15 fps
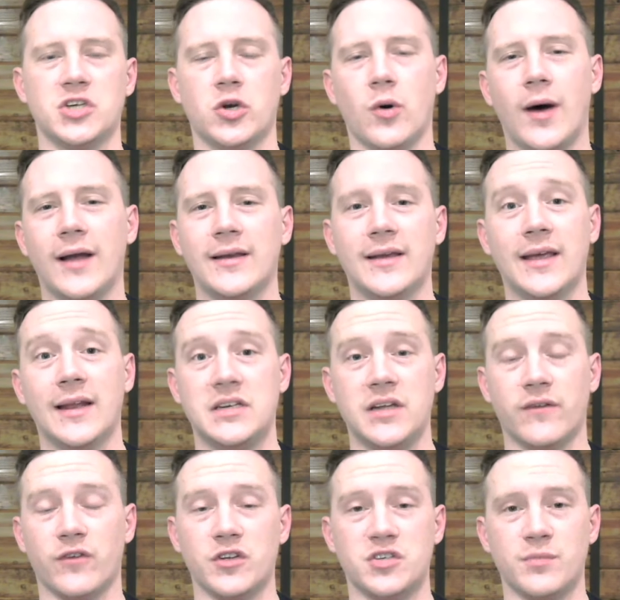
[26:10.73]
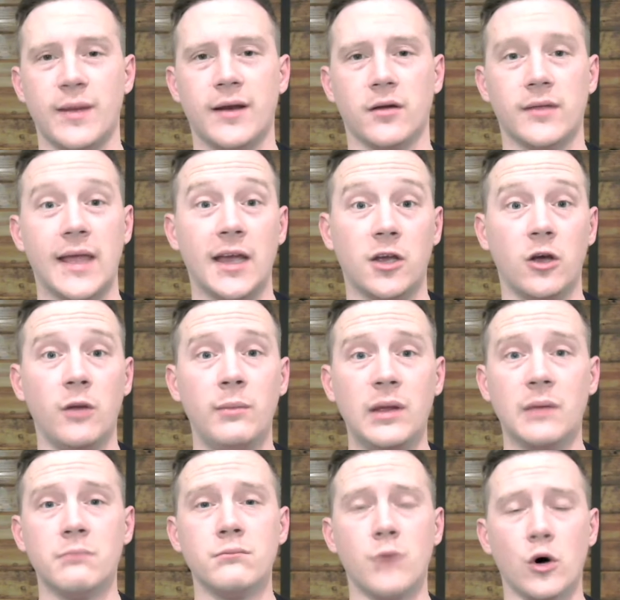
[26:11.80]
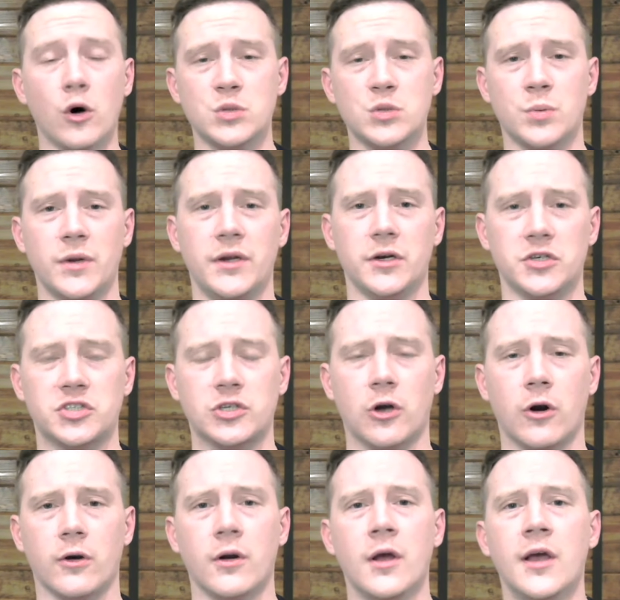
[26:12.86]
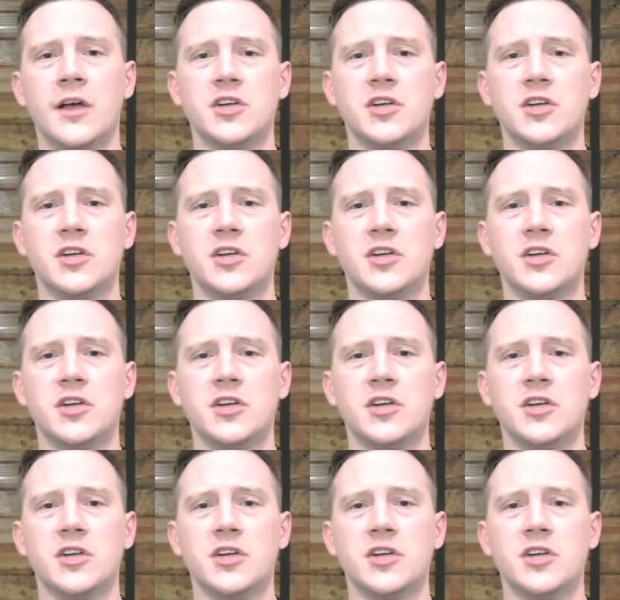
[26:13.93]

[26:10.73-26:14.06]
go out and get a difference maker that could be a multiple-year starter,